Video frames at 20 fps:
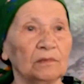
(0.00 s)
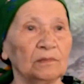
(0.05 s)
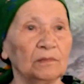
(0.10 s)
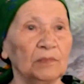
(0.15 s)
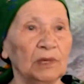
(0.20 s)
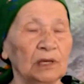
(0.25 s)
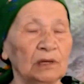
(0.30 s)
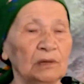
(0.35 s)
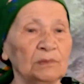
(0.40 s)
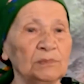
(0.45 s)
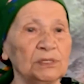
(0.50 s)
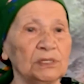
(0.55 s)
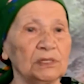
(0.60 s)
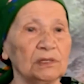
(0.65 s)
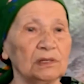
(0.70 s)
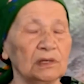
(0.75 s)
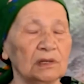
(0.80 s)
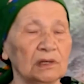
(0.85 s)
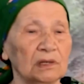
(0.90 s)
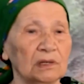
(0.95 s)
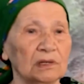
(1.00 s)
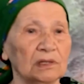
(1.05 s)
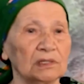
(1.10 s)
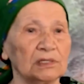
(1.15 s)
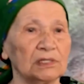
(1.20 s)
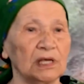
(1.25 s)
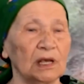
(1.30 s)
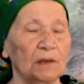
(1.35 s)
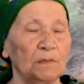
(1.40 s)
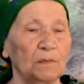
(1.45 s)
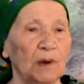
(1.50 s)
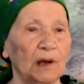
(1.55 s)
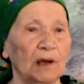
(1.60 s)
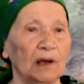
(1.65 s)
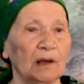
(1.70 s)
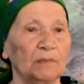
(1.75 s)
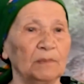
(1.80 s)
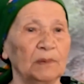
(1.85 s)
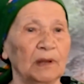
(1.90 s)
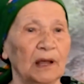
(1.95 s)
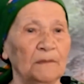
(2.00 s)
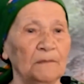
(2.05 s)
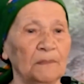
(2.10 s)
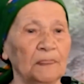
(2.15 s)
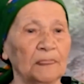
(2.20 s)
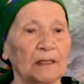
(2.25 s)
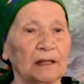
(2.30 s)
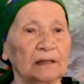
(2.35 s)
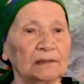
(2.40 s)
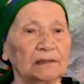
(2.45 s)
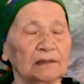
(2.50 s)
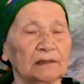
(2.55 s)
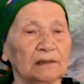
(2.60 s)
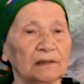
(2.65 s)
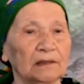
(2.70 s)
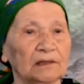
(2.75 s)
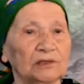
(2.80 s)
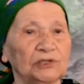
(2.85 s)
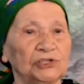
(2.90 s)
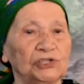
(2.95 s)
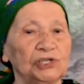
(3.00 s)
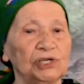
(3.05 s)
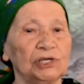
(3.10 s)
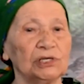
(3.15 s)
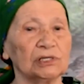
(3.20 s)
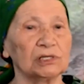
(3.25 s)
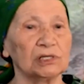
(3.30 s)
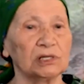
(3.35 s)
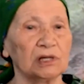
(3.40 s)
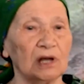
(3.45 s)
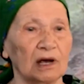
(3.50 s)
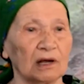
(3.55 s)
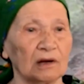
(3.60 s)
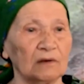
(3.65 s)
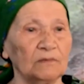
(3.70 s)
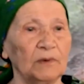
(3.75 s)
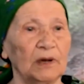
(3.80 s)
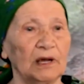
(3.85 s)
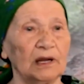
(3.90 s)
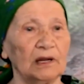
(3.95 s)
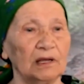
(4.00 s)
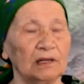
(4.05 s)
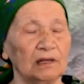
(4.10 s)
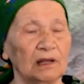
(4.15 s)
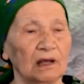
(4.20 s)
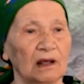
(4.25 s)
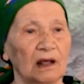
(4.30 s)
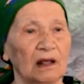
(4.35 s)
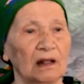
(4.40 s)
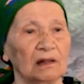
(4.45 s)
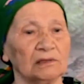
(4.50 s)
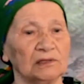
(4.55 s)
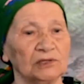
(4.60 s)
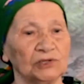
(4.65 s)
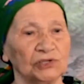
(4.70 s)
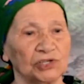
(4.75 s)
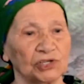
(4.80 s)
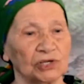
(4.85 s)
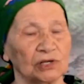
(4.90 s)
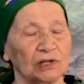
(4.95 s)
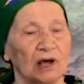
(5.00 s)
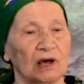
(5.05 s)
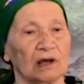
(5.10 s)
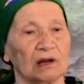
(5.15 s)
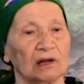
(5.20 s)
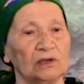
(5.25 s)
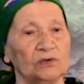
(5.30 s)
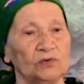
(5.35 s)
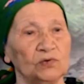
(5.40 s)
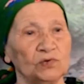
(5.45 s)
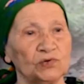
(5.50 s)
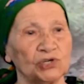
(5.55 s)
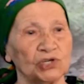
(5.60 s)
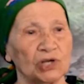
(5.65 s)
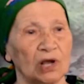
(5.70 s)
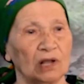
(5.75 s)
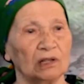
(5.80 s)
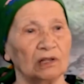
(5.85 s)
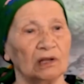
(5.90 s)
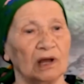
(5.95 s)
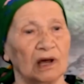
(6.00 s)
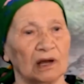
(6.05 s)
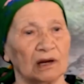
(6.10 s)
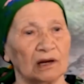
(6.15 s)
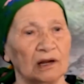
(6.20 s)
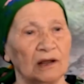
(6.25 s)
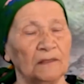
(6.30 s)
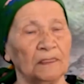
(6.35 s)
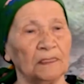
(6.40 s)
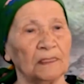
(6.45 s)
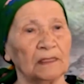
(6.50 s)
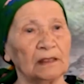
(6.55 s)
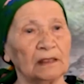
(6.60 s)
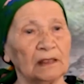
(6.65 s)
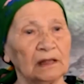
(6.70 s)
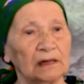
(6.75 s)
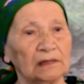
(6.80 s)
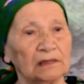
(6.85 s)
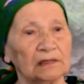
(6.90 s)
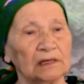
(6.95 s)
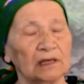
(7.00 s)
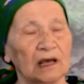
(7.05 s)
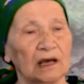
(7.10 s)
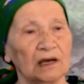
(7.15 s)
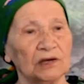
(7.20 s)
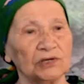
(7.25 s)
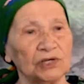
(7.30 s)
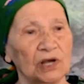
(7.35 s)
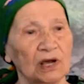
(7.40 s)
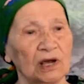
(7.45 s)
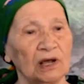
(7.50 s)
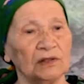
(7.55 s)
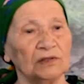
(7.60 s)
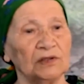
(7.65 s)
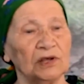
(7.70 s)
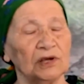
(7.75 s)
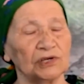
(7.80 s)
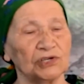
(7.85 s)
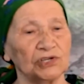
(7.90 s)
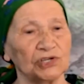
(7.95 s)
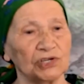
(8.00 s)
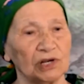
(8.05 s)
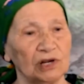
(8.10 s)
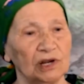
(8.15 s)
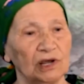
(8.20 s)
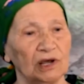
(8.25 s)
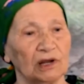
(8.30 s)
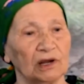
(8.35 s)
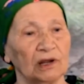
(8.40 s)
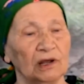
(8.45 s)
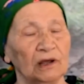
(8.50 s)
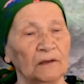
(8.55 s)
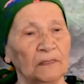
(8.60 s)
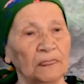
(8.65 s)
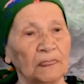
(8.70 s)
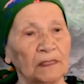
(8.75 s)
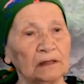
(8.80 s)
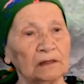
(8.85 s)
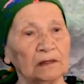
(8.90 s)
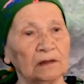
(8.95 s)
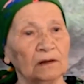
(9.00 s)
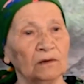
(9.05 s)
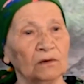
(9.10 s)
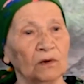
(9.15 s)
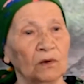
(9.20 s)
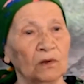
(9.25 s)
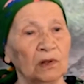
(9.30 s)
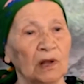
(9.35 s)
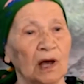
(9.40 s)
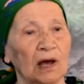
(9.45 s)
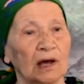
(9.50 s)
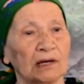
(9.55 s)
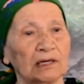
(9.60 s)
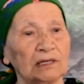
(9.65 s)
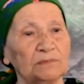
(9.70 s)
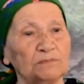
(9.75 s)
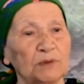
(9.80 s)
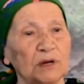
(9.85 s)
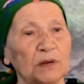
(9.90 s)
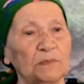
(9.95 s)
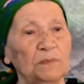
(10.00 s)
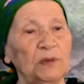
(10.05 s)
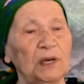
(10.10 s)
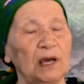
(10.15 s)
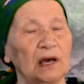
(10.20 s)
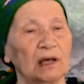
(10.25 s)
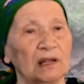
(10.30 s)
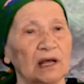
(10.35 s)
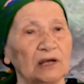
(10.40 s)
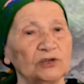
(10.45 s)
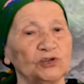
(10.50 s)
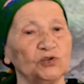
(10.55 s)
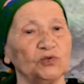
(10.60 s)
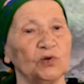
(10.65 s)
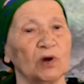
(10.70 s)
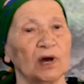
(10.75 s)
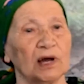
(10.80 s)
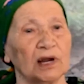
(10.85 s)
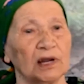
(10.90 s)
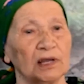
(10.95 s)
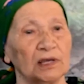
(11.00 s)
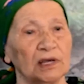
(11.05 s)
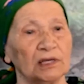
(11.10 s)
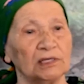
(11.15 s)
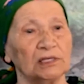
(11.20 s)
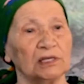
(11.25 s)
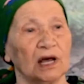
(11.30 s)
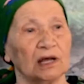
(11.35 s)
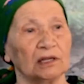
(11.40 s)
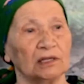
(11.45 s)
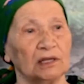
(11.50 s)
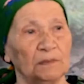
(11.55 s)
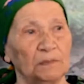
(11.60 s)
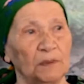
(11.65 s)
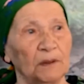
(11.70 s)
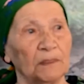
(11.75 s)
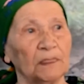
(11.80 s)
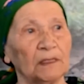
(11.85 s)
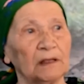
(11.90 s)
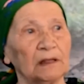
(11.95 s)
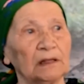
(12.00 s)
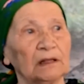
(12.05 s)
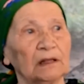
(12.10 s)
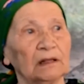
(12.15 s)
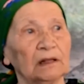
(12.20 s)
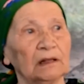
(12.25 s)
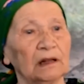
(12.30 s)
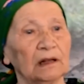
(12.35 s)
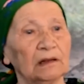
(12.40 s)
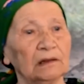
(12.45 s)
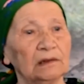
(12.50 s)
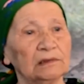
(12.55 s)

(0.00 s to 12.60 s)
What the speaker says: gold, woolen scarves, beautiful dresses. We exchanged them for one bowl of sorghum, then cooked, and so lived. Seba's fiancé did not return,